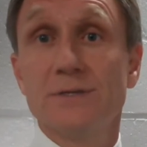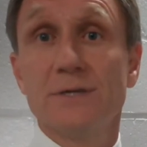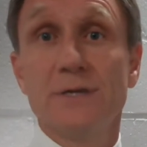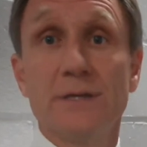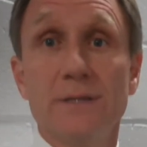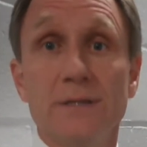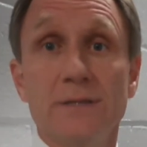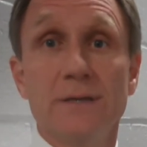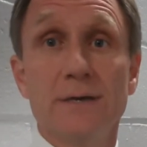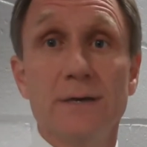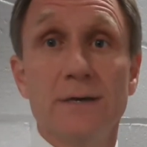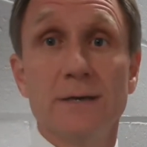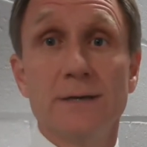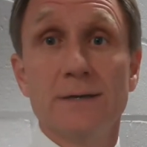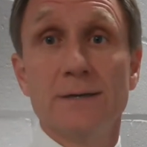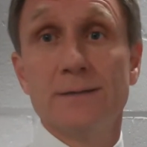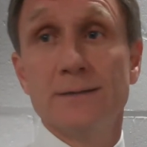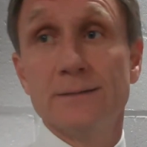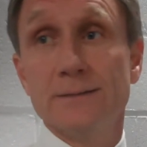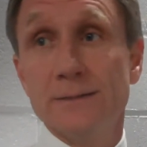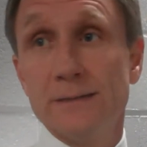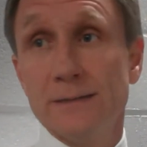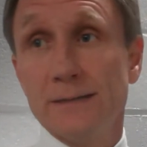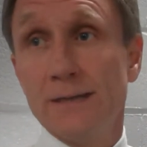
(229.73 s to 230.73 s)

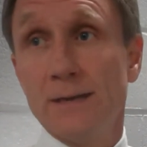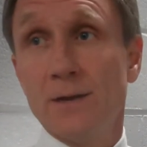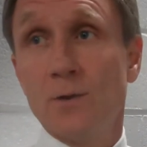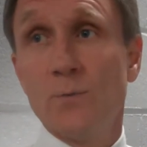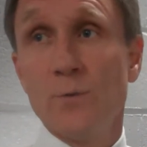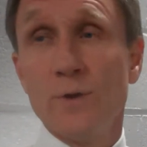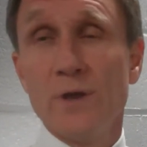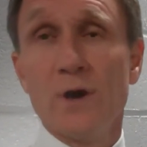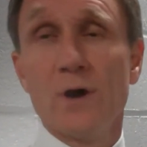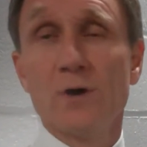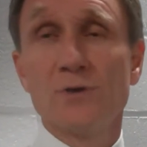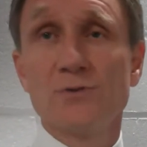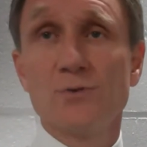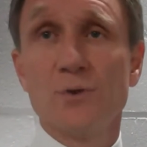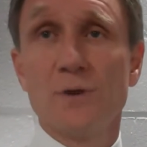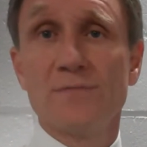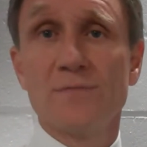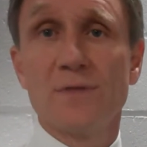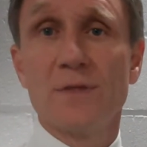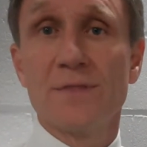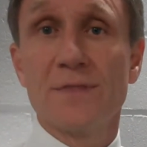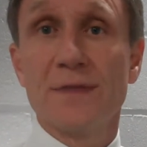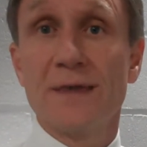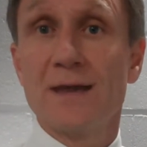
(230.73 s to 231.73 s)
And, we also
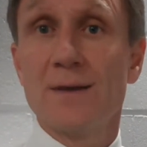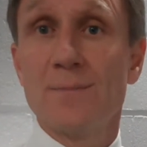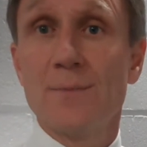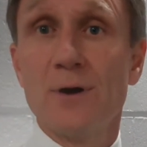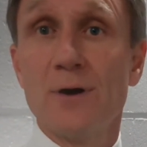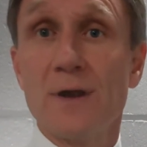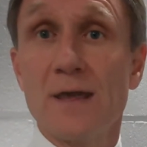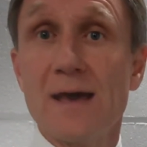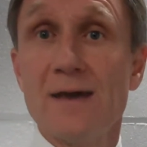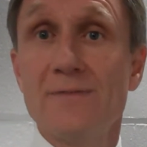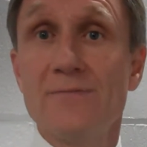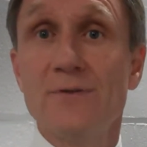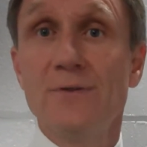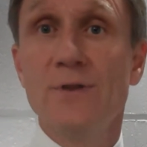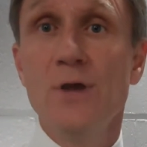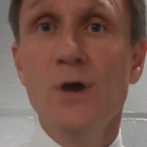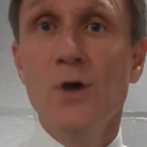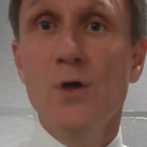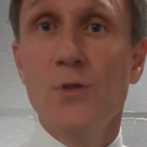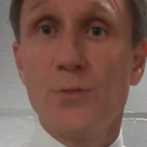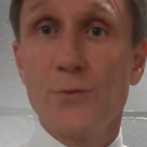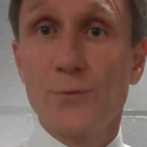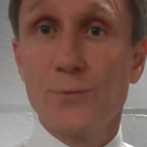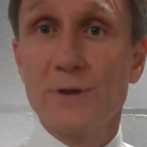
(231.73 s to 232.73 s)
have to think about having
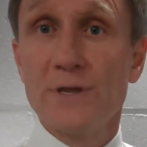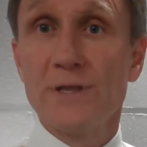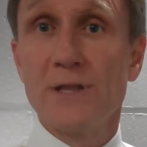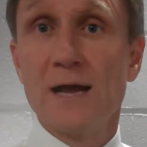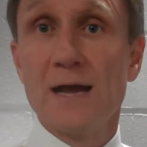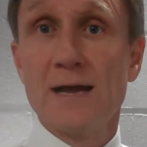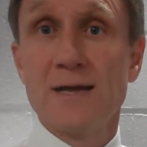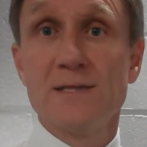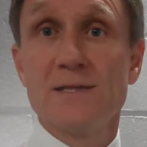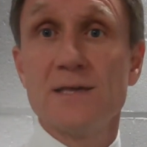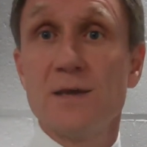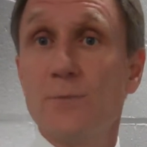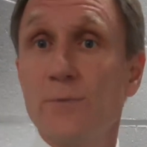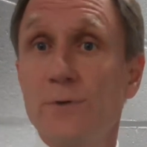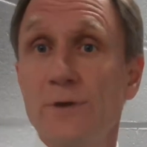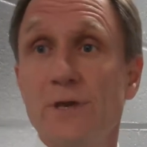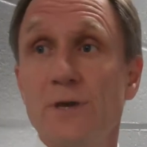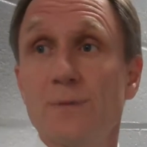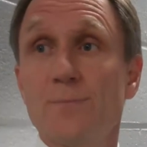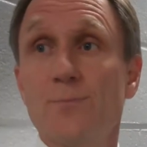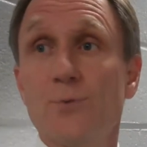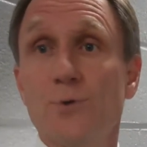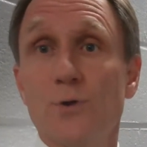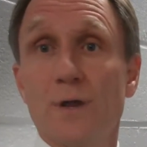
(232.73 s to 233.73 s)
3 lines that we
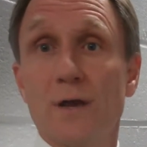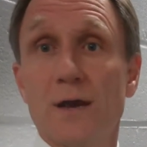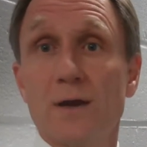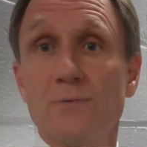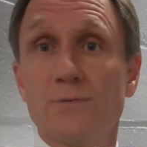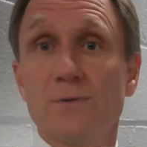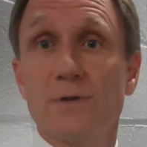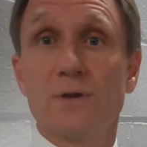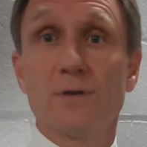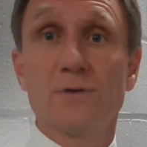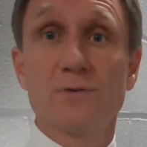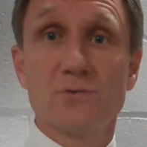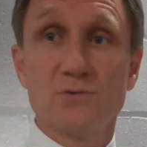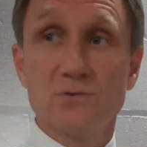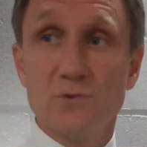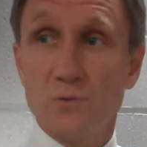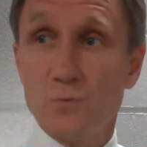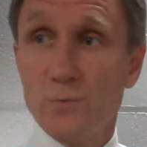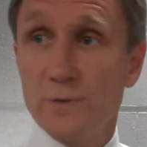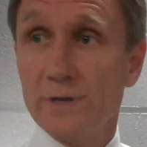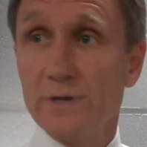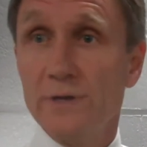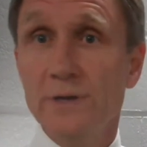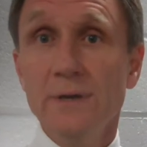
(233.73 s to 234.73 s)
can put out there,
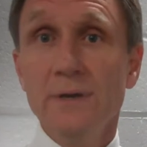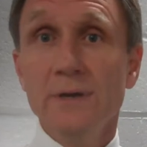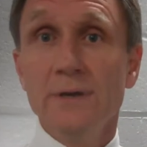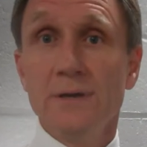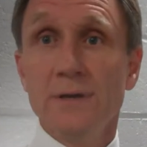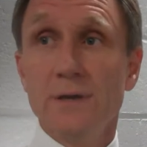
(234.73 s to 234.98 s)
so we,